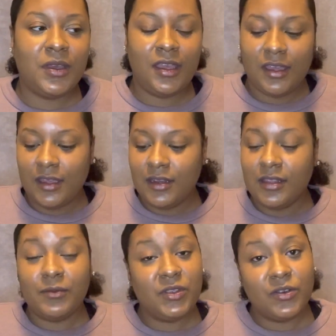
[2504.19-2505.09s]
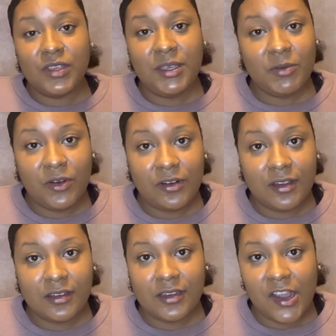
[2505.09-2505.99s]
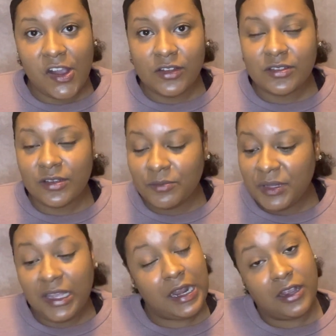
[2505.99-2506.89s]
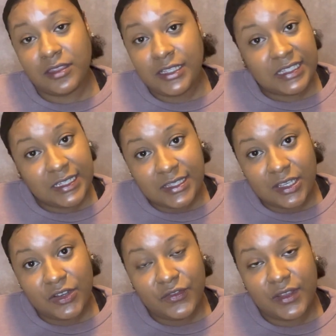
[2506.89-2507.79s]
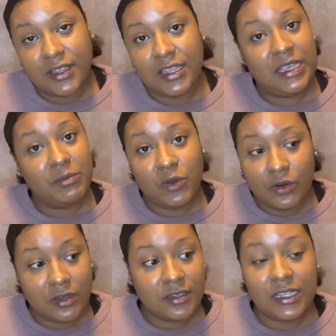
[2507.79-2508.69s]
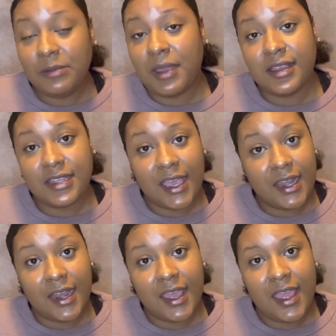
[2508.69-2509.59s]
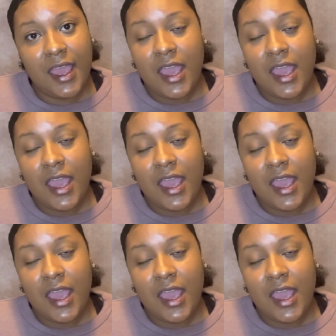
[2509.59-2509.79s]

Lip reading: And we're going to keep going, y'all. So being our authentic self and keep going and keep maintaining that.